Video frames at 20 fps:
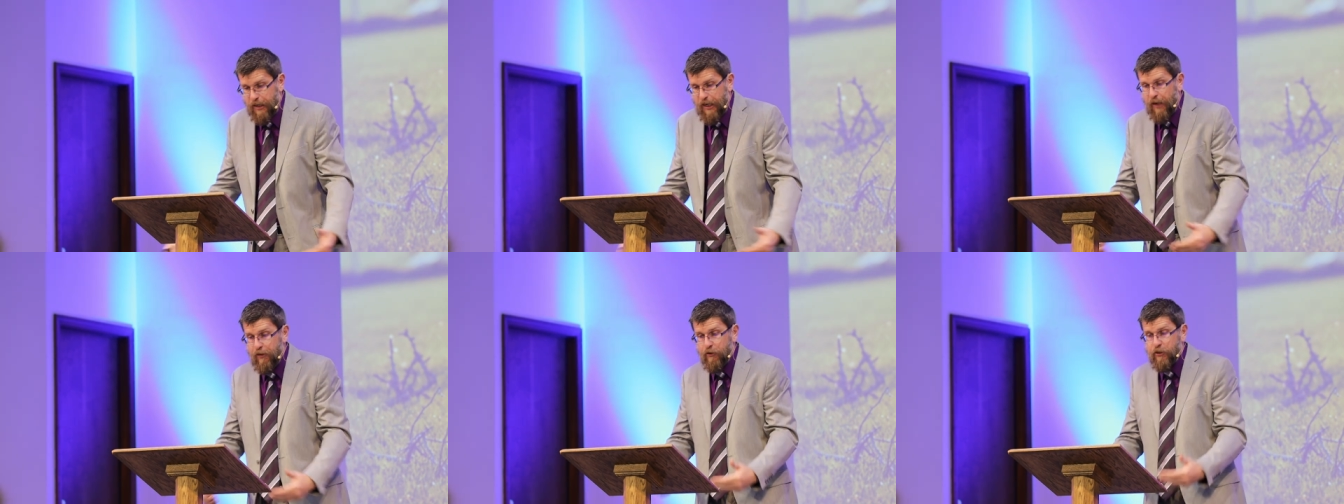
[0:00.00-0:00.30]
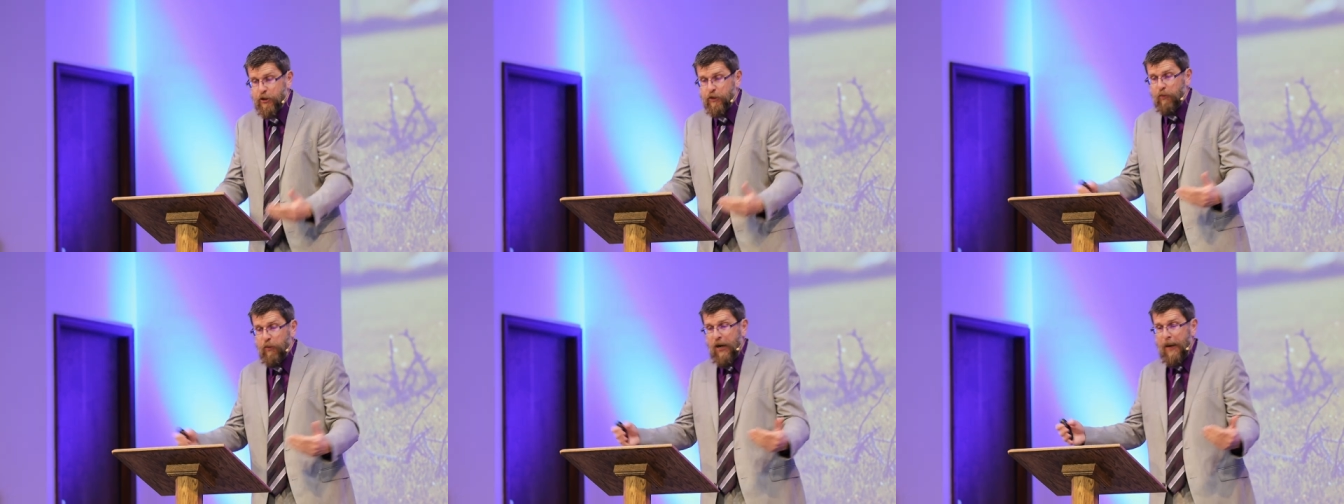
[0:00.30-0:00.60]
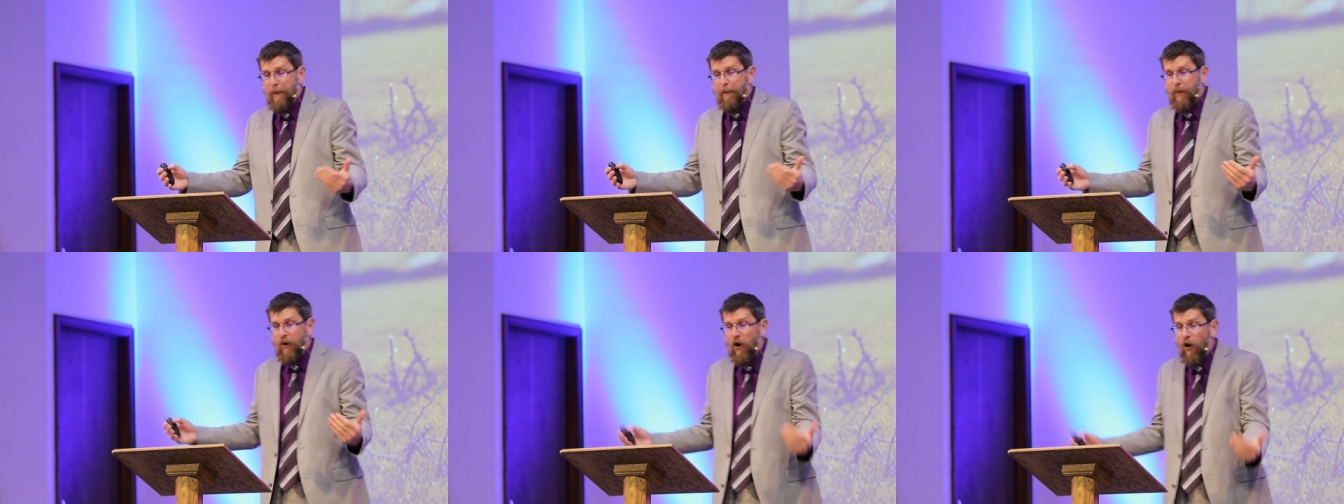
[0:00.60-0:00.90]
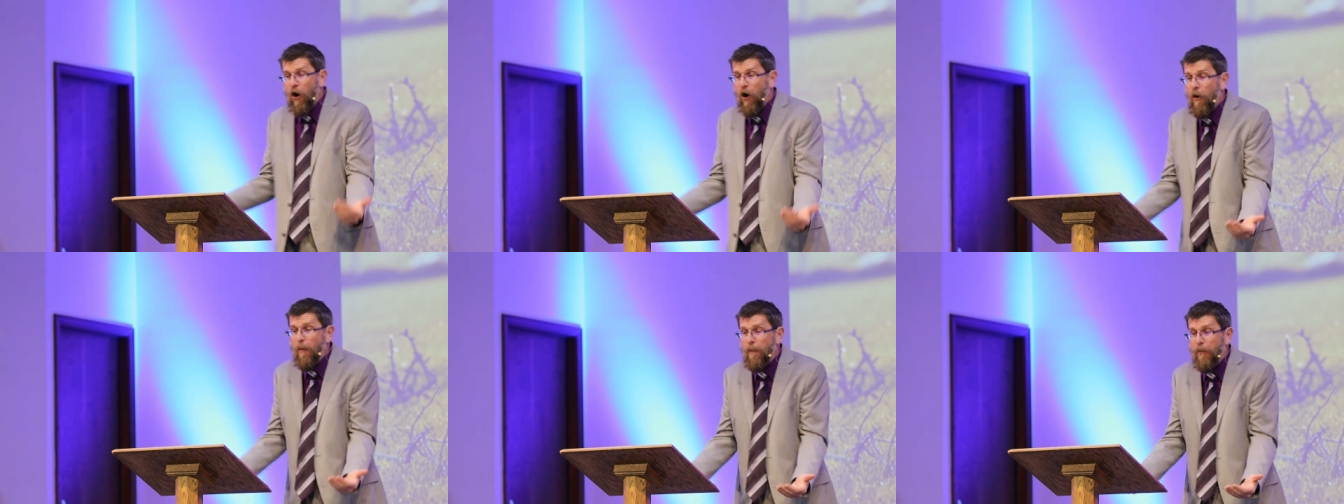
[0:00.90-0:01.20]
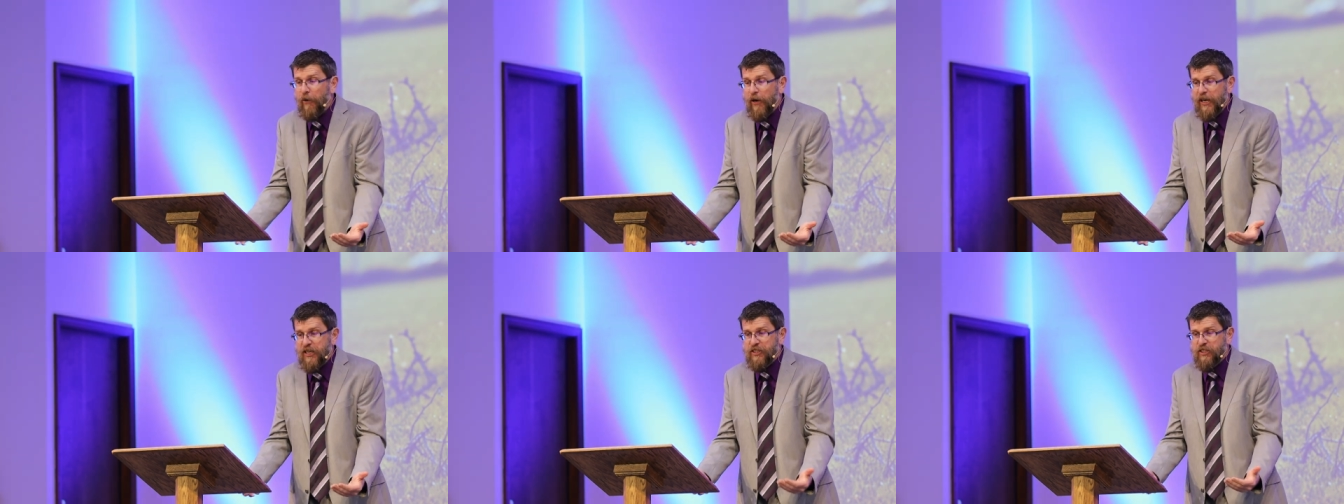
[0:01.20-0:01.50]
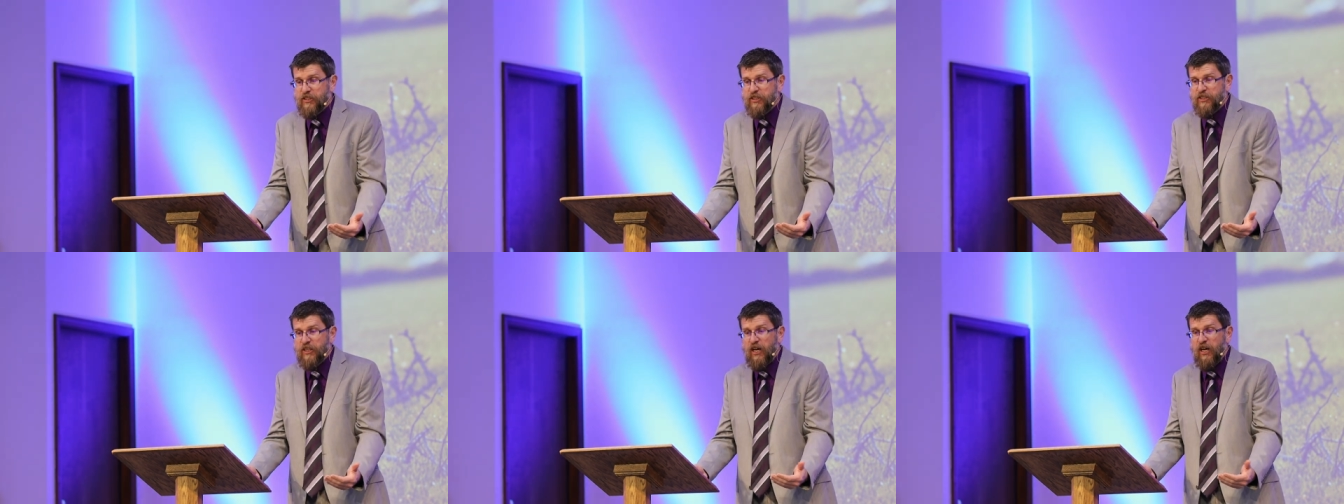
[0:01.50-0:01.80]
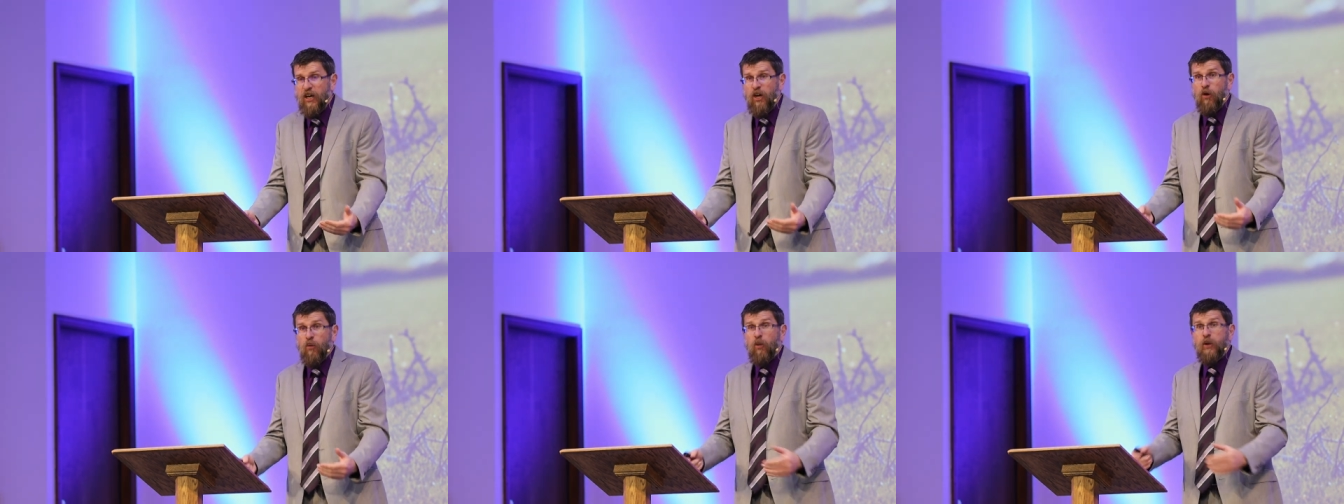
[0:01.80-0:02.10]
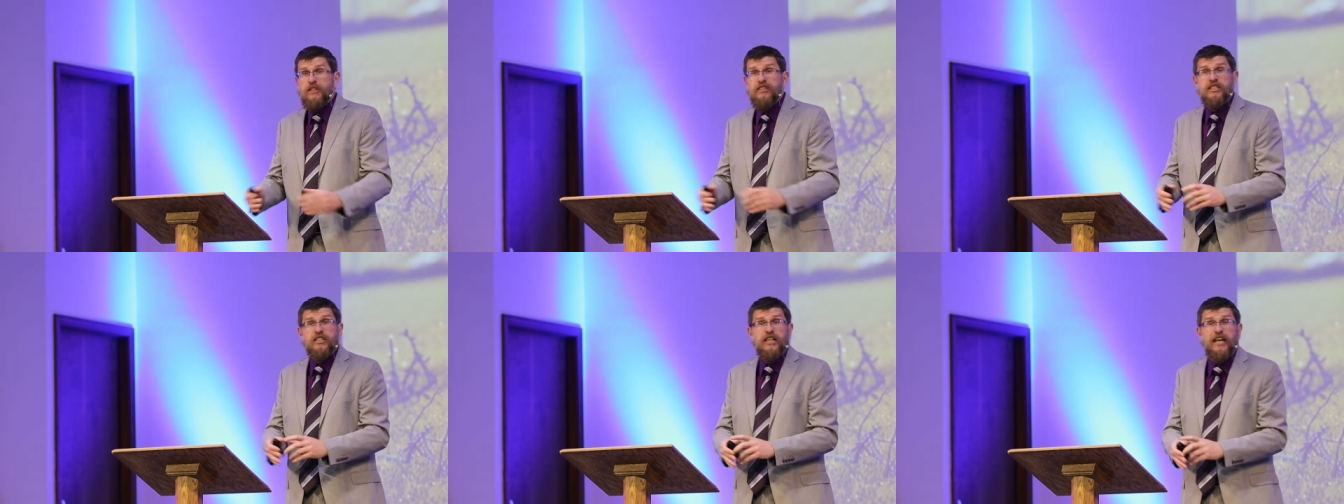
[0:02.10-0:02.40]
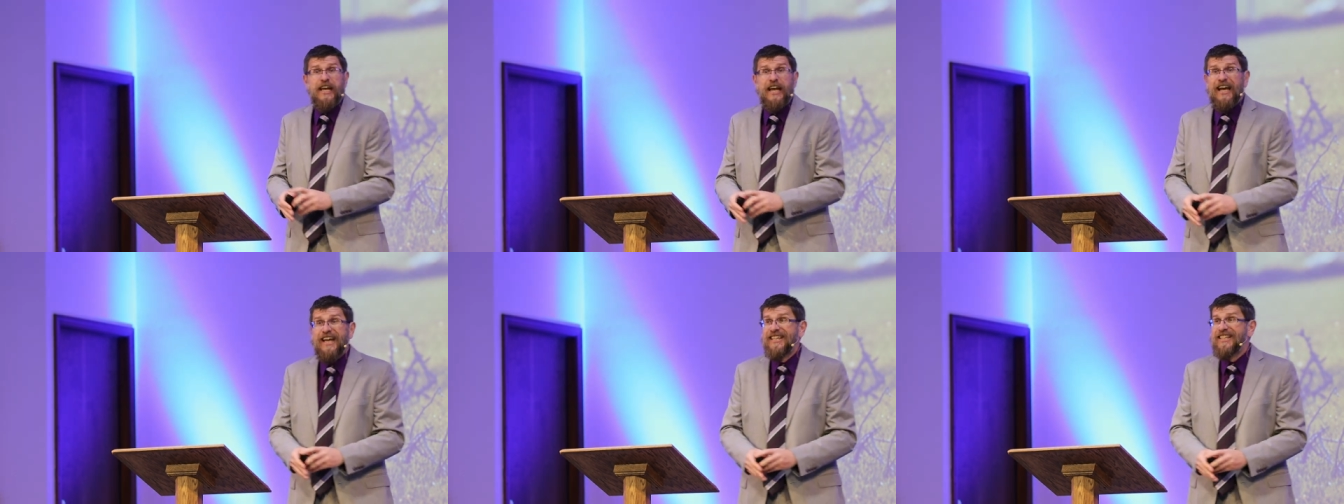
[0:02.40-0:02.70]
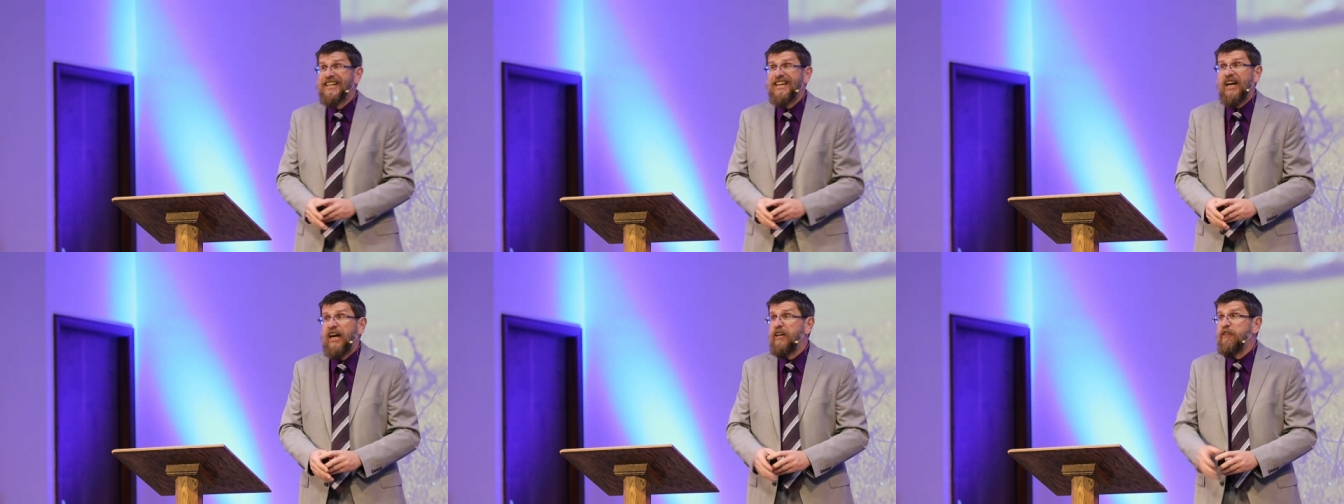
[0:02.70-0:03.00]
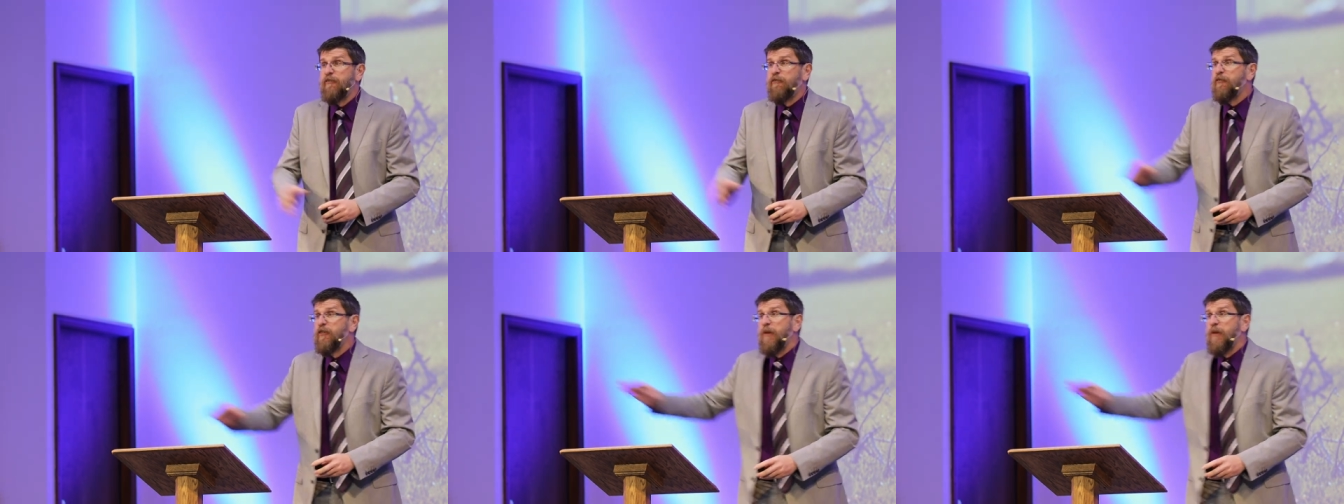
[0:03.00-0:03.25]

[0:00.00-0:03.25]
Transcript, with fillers: and others spread palm branches which they had cut